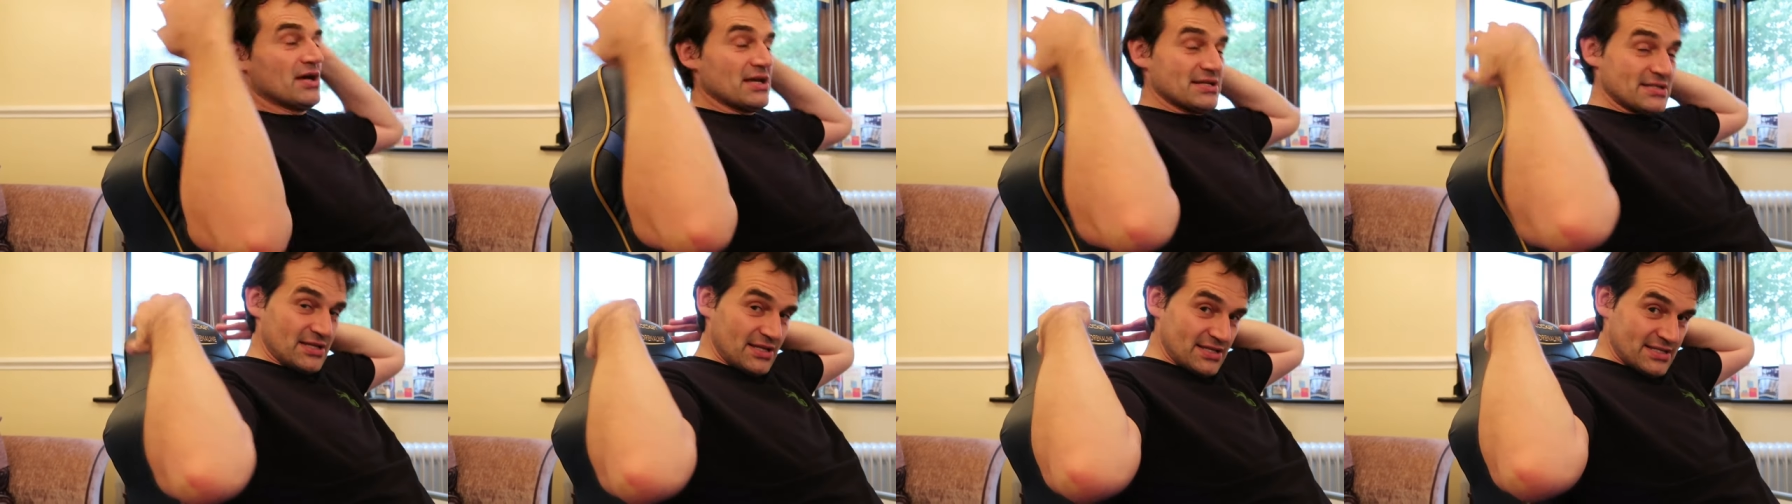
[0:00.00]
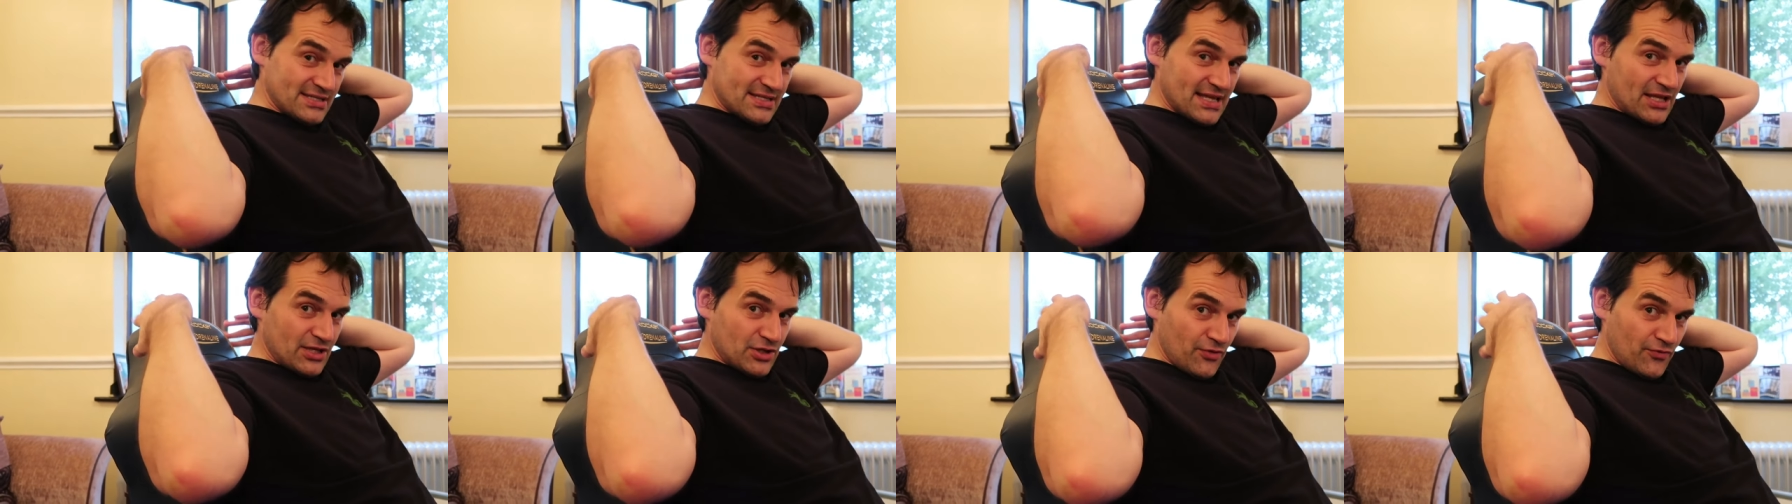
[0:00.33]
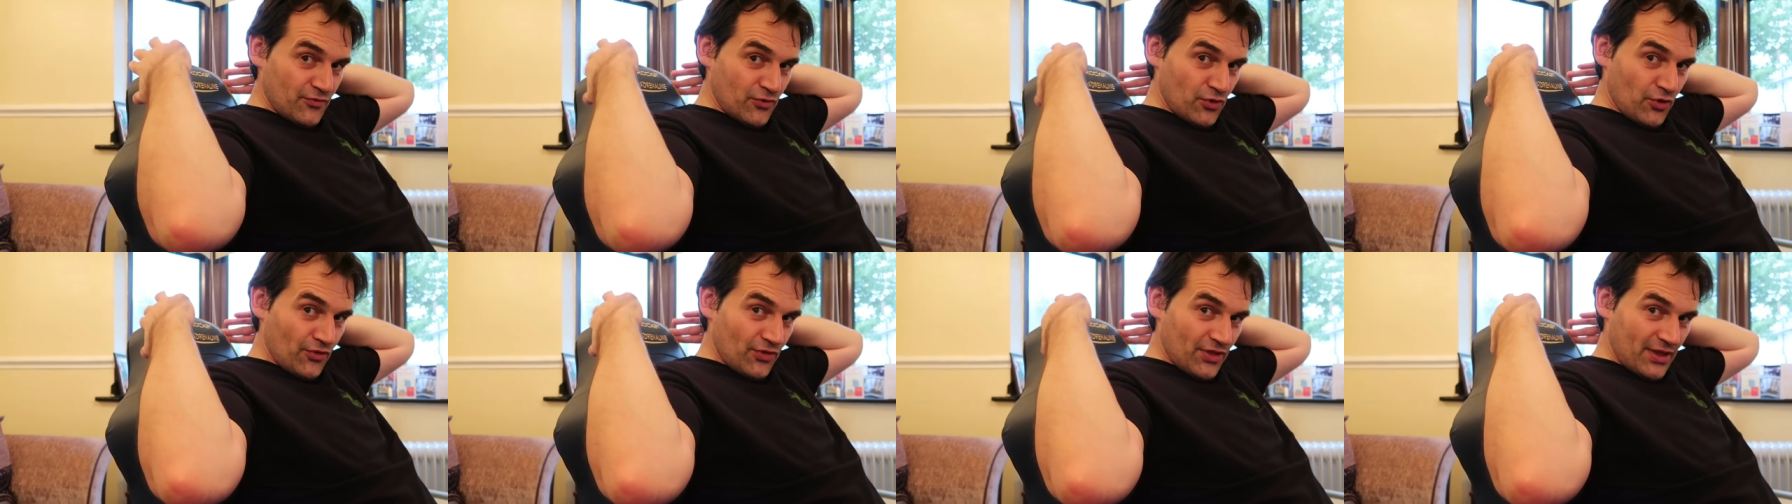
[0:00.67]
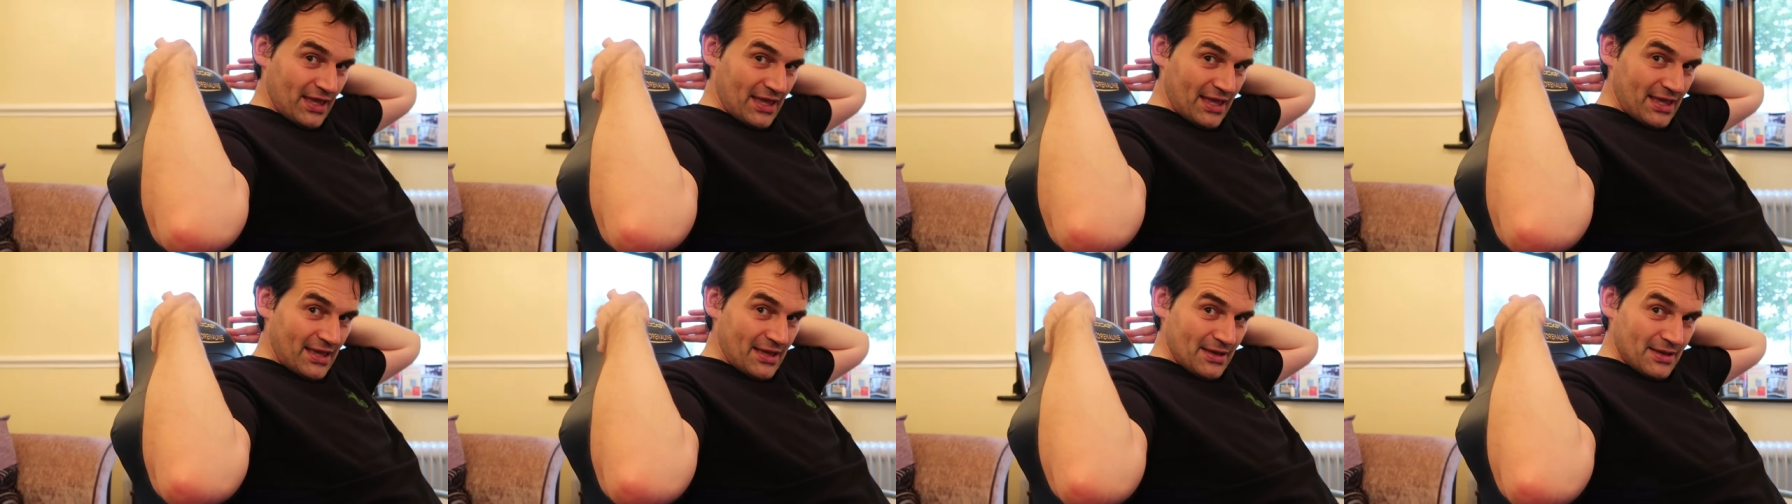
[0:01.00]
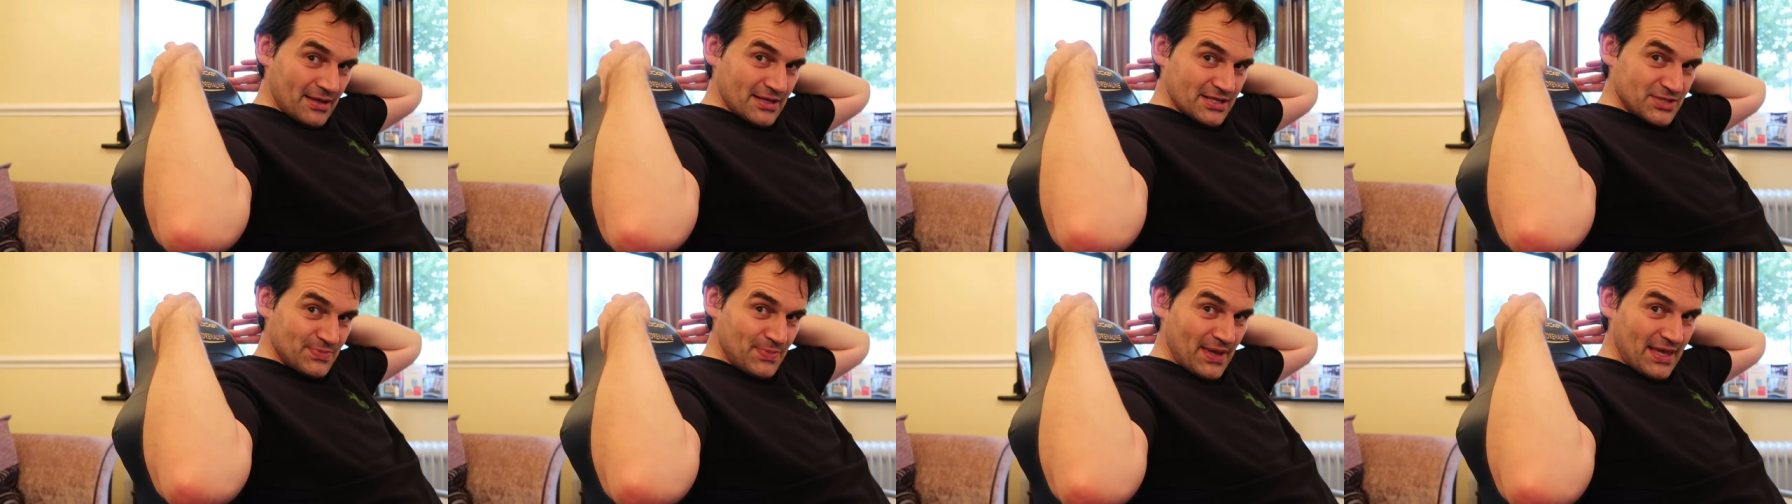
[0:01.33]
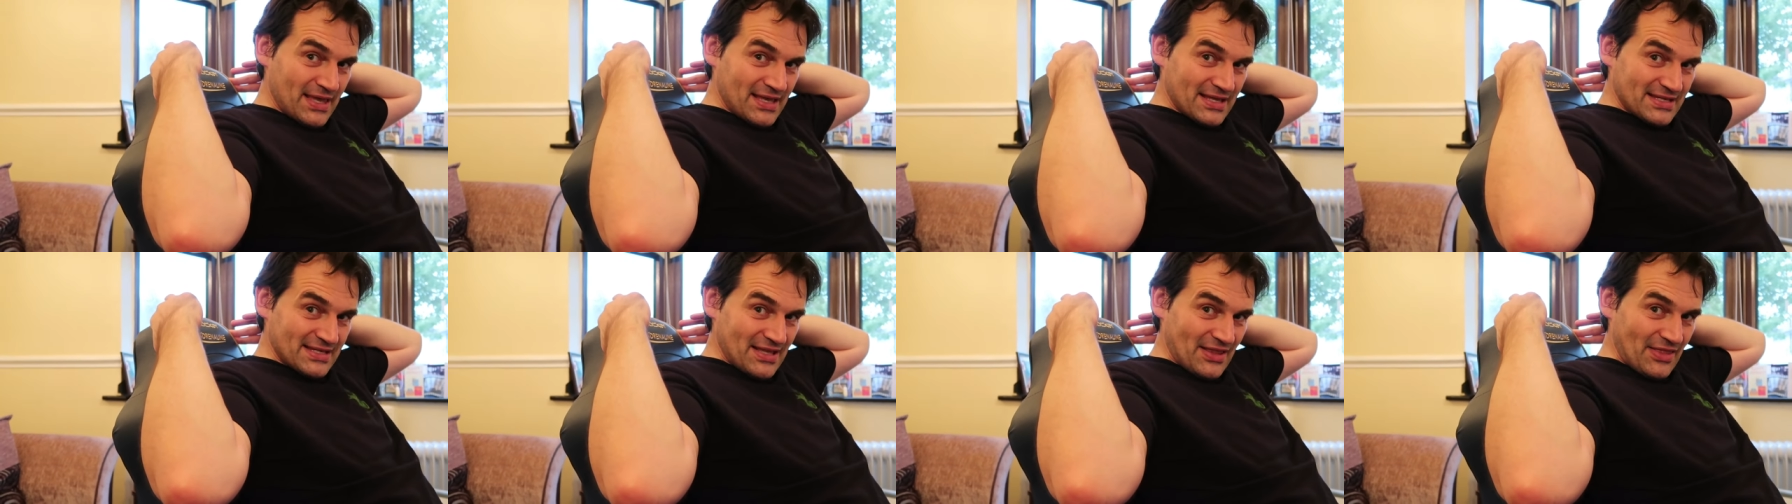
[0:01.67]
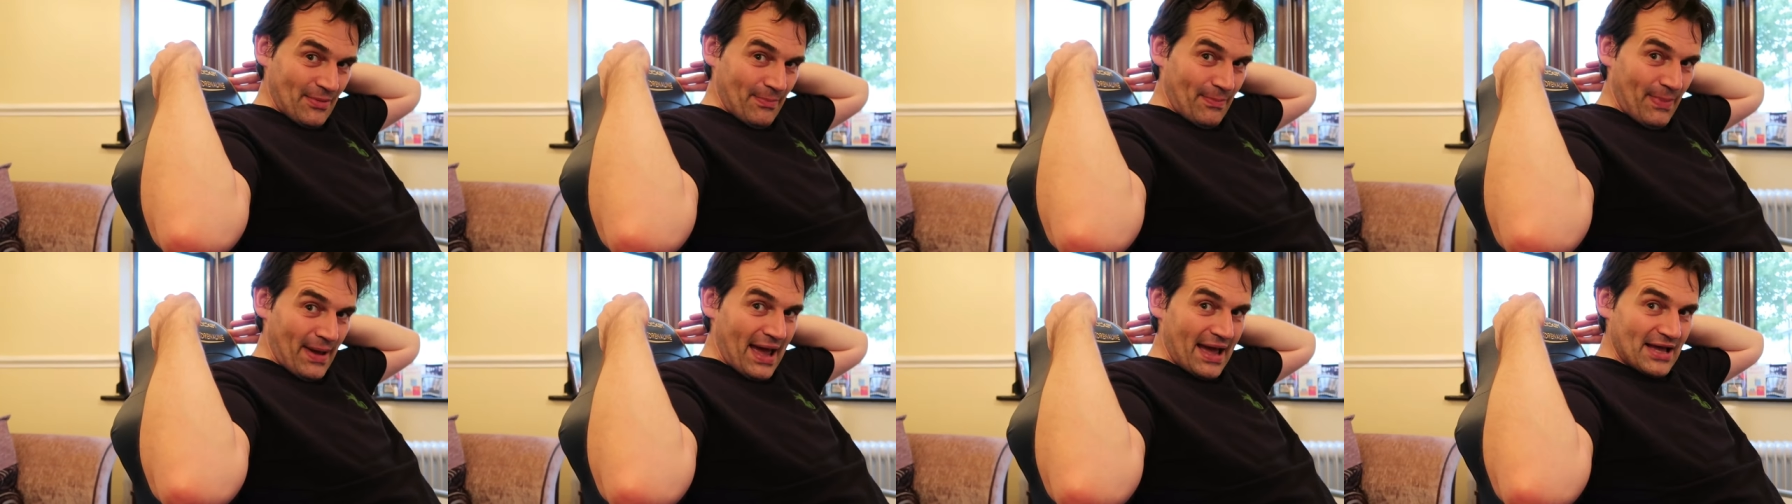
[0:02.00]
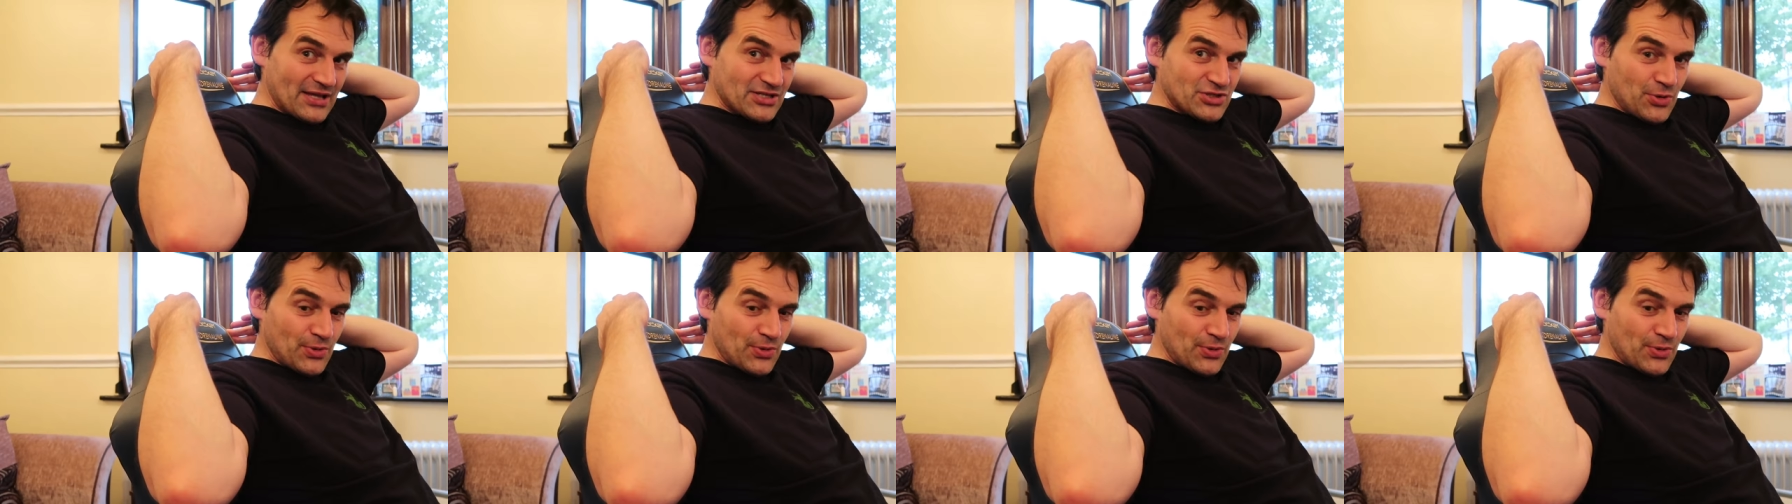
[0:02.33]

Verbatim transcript: As I said, you've got the speakers at the back,